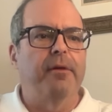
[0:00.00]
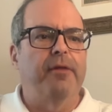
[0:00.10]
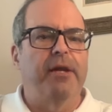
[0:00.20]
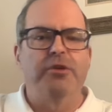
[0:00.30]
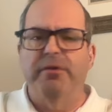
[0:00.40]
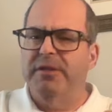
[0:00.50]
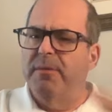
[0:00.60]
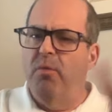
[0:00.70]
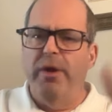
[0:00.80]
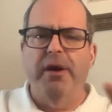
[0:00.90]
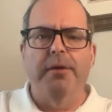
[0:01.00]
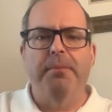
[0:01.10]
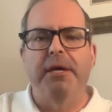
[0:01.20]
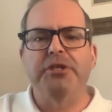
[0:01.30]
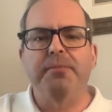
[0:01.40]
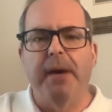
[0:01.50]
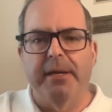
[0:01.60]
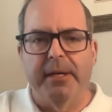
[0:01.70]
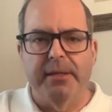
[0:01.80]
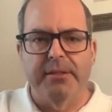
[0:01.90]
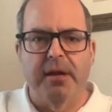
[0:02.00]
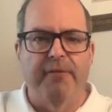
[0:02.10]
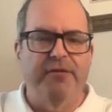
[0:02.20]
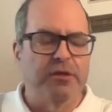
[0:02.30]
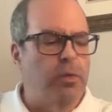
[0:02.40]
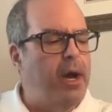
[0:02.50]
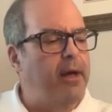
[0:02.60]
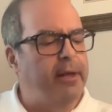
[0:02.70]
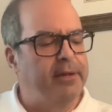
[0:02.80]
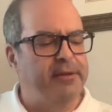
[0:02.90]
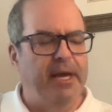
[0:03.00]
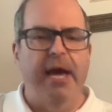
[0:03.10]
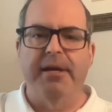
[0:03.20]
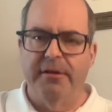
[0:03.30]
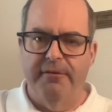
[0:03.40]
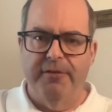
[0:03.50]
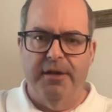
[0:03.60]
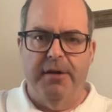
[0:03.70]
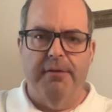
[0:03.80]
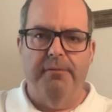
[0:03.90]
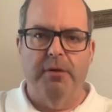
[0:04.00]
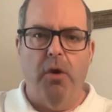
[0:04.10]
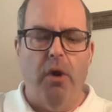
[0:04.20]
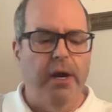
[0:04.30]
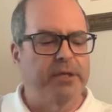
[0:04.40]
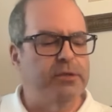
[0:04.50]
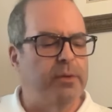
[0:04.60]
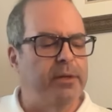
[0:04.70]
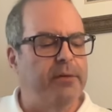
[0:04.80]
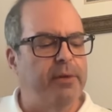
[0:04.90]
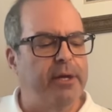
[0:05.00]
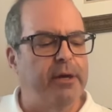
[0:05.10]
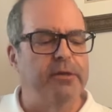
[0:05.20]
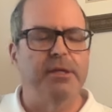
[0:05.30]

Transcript: they do some weird pitch bending stuff as well at the end of the chorus when it goes,